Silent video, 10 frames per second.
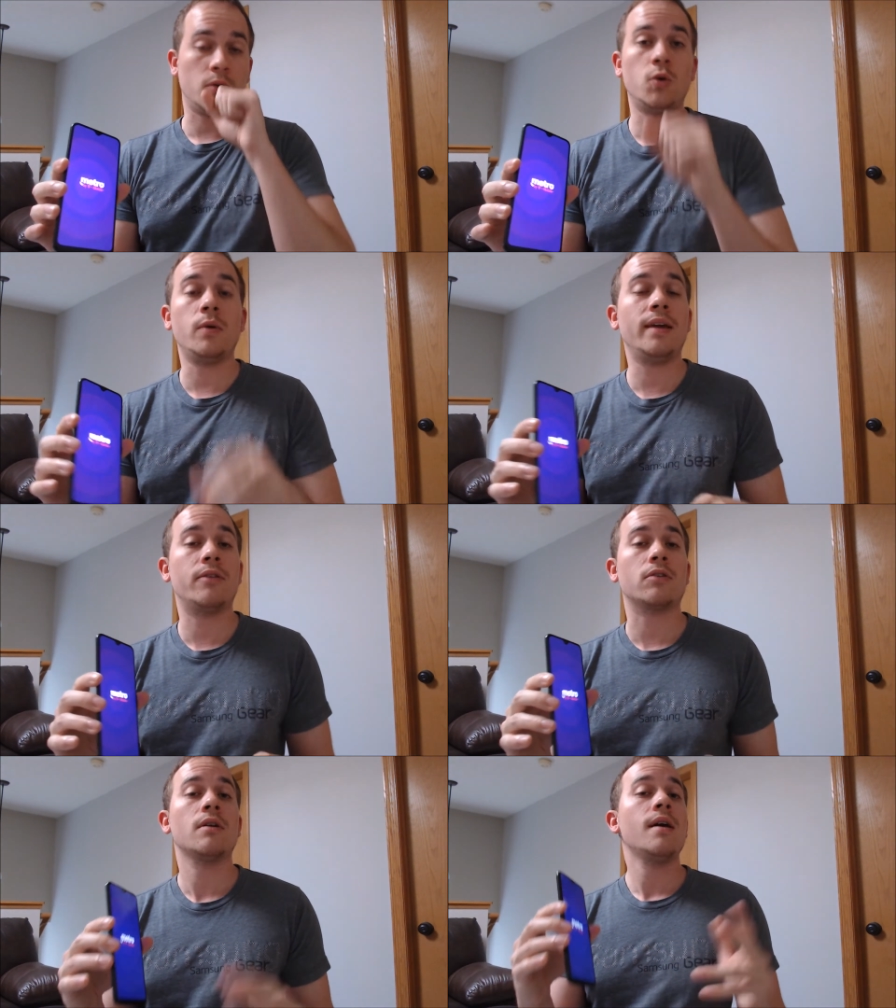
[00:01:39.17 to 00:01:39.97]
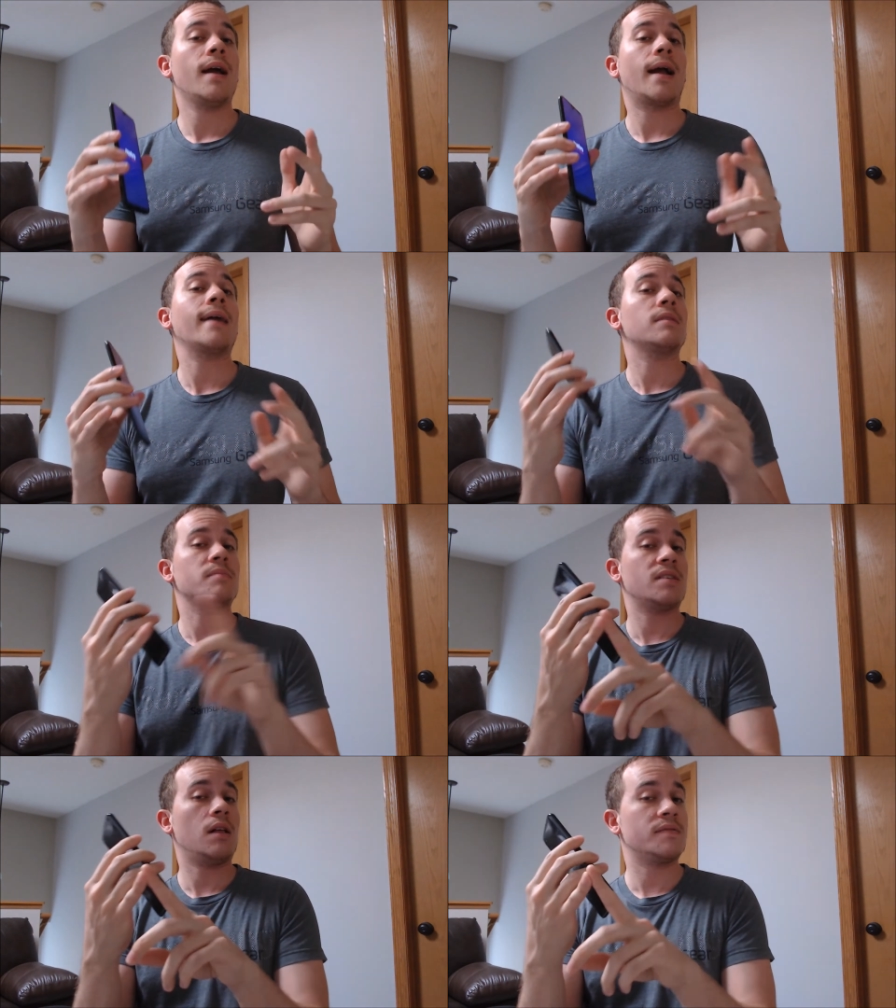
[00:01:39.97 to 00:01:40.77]
who either got
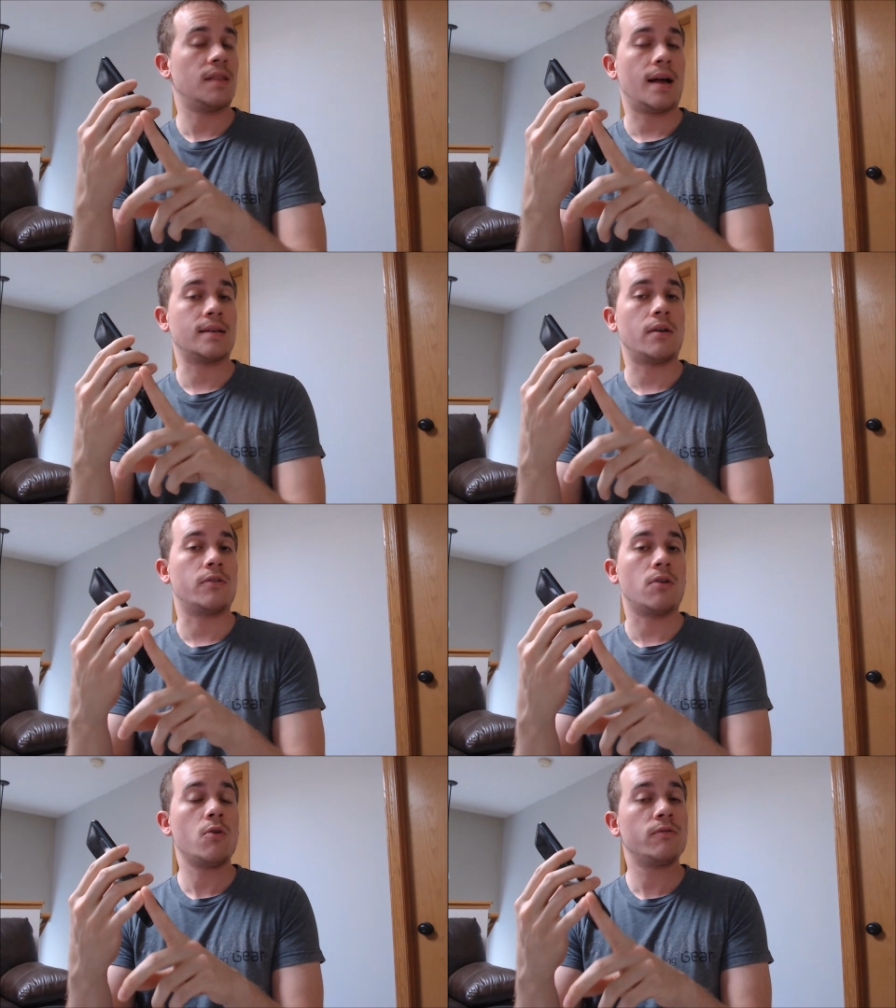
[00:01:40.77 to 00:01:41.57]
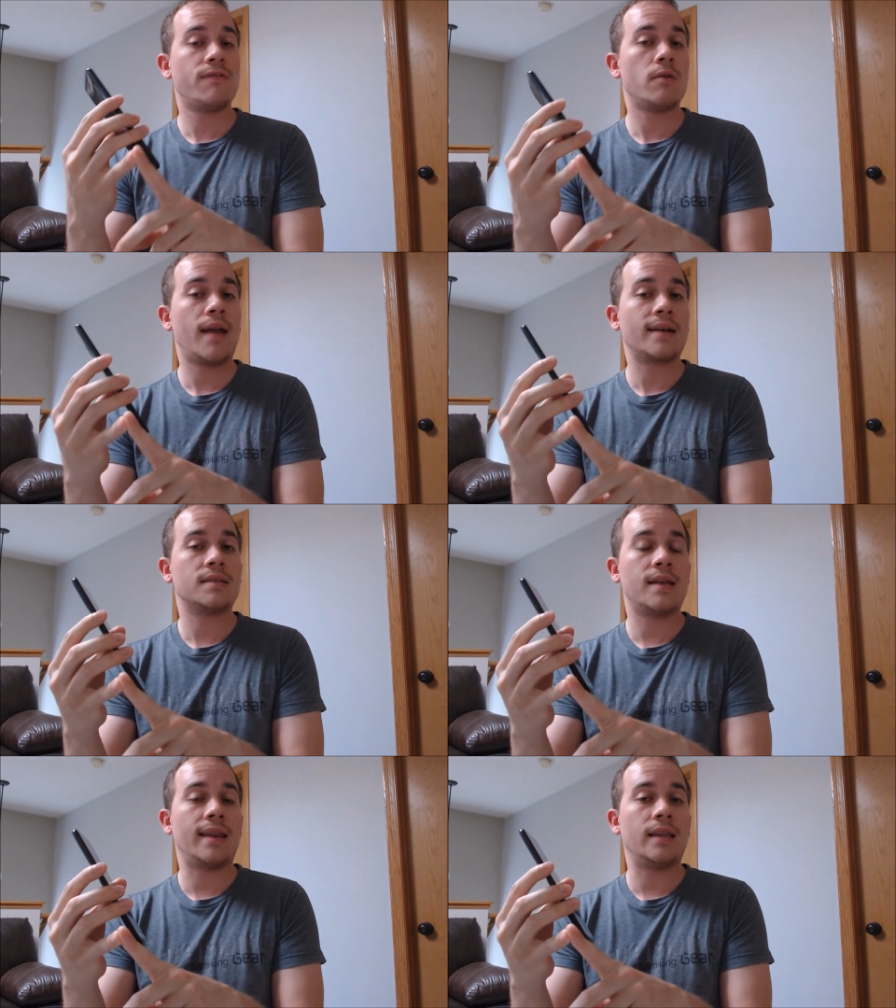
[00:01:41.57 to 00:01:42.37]
themselves locked out of their own phone
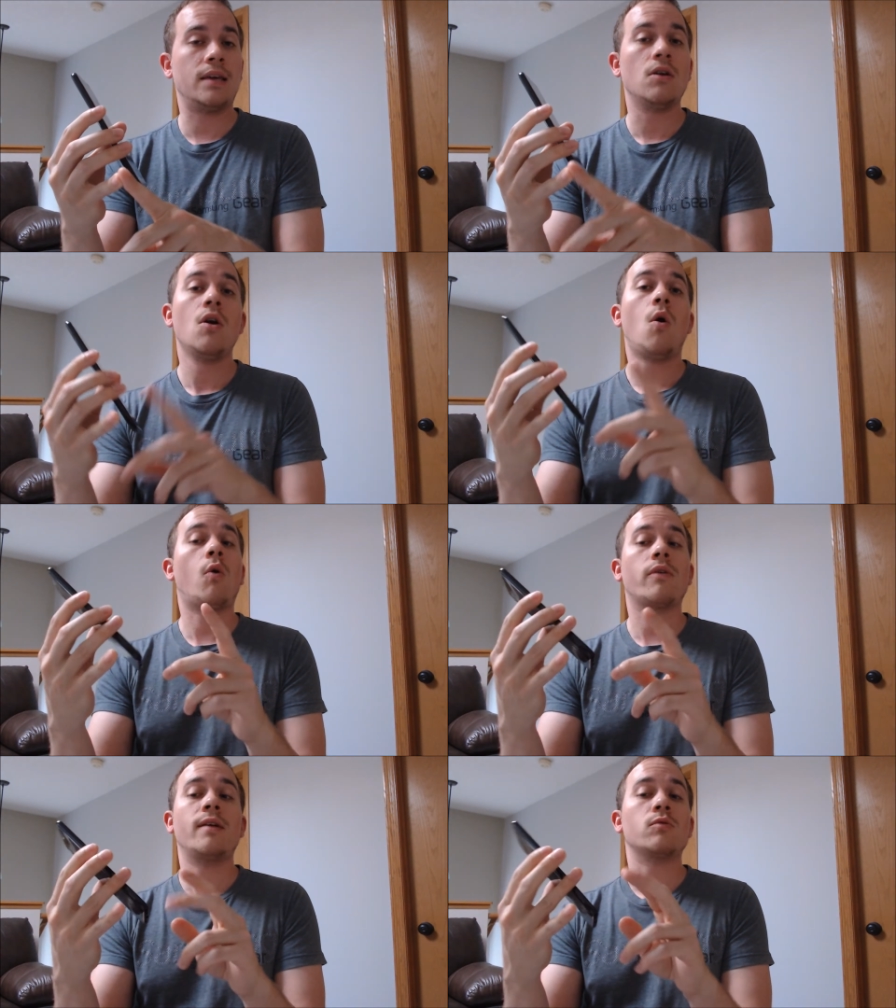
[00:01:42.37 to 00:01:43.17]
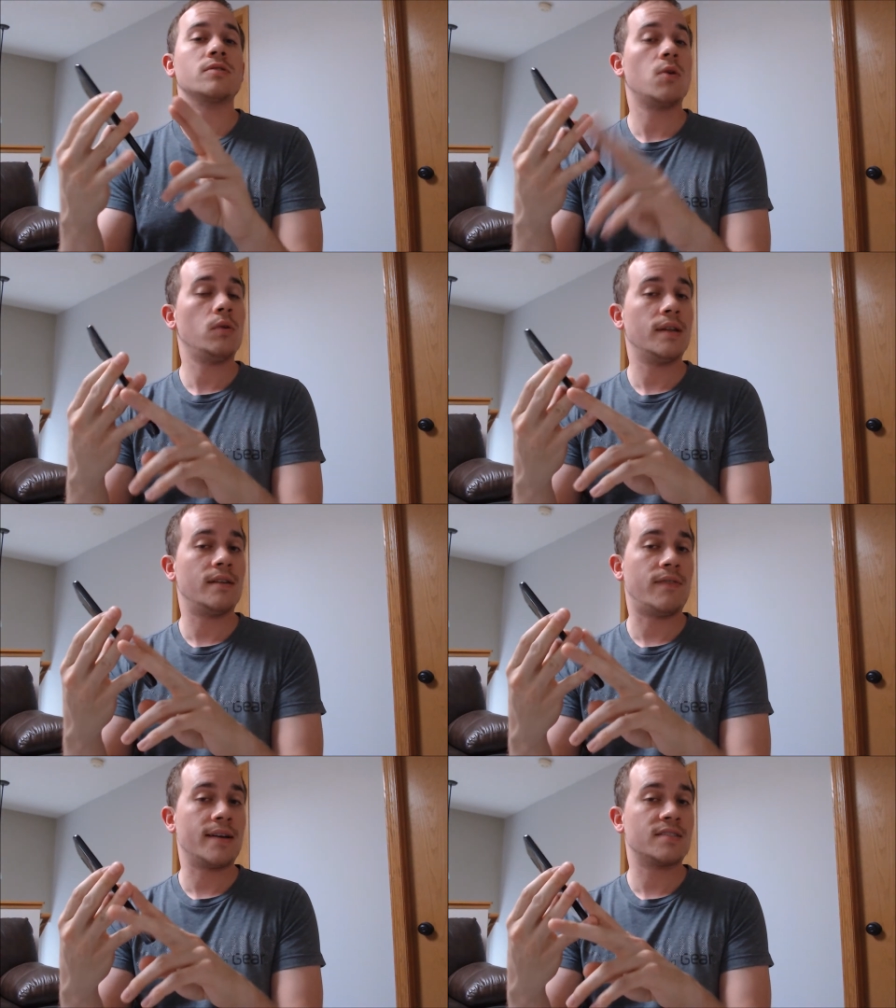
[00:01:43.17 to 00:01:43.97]
accidentally, or they were sold a
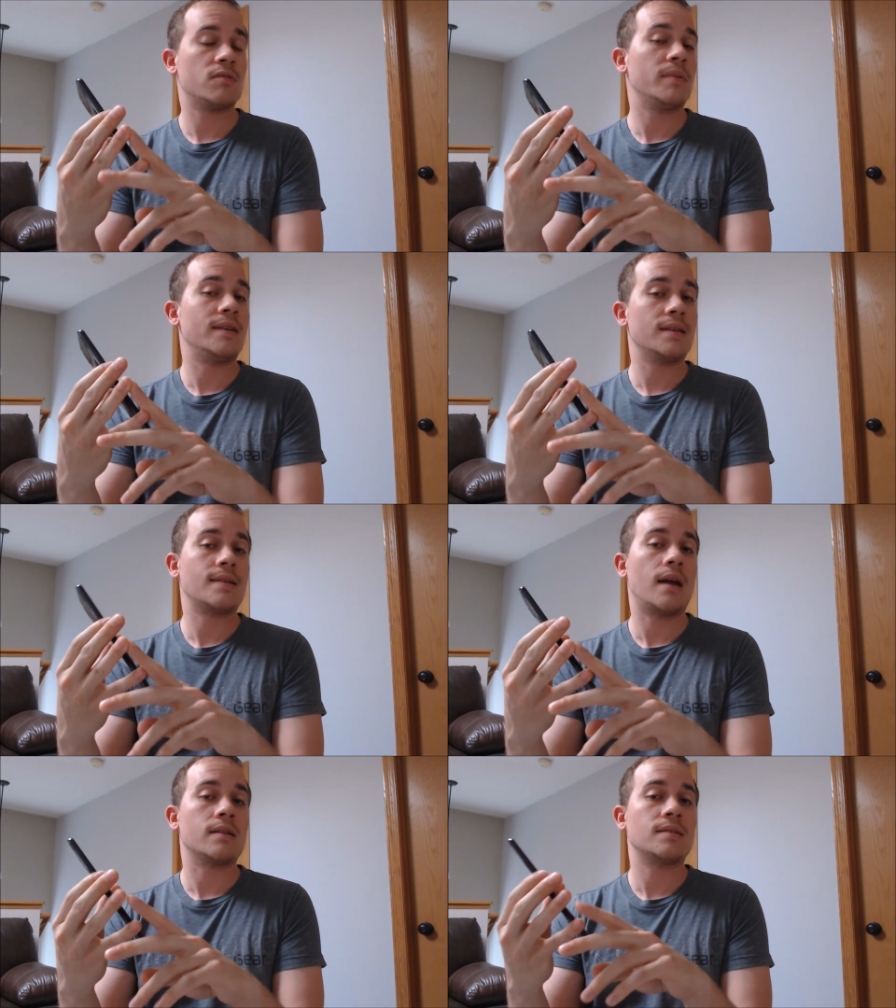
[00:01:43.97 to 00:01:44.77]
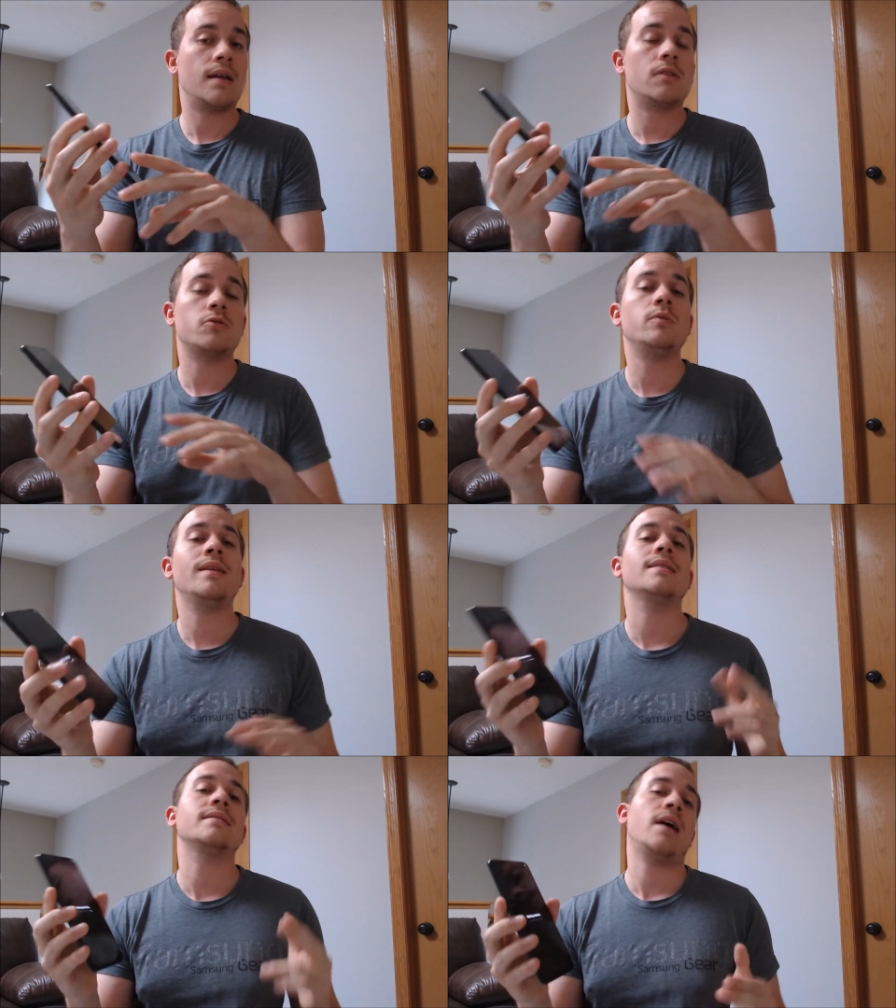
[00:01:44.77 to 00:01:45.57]
device from a dishonest seller who
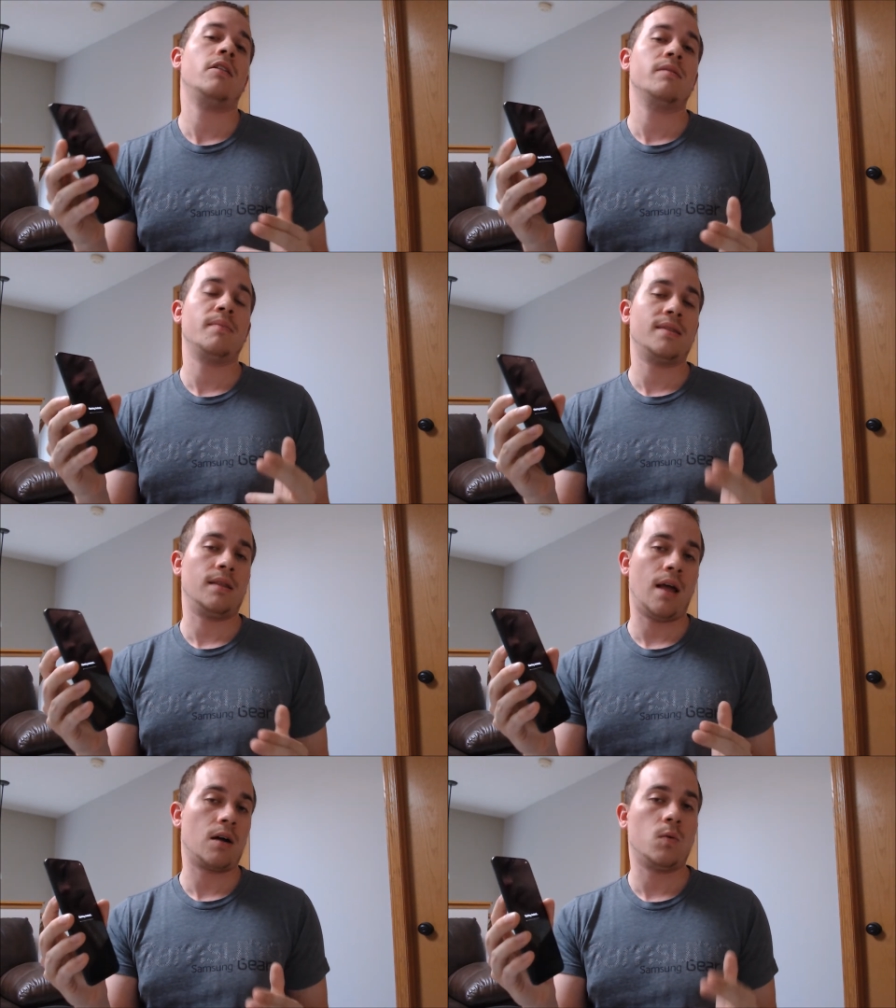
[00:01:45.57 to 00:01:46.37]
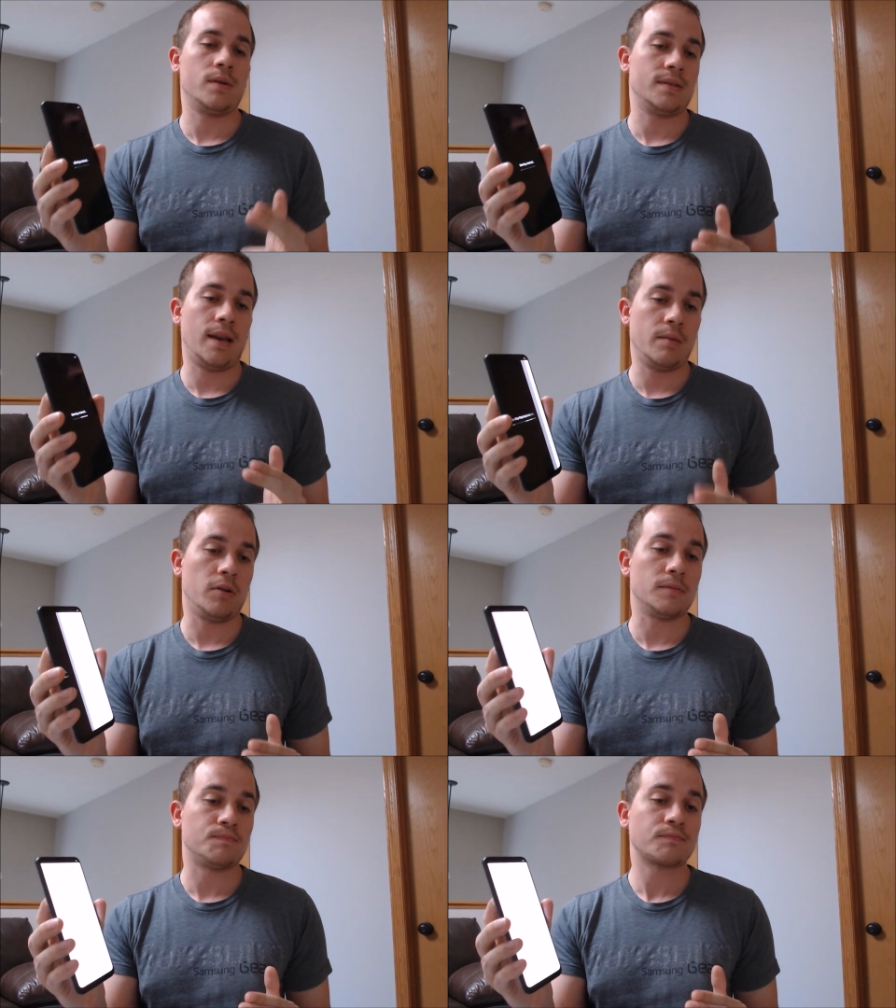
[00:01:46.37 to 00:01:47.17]
didn't tell them that the lock was
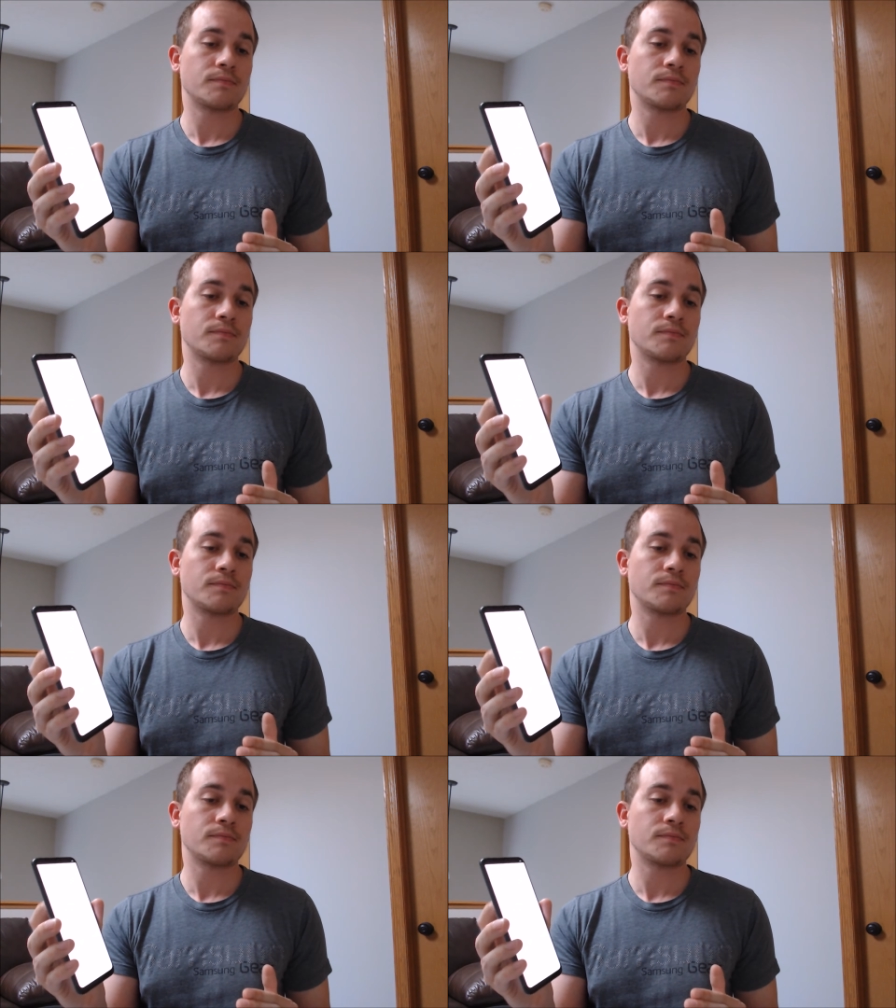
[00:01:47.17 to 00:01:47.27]
enabled.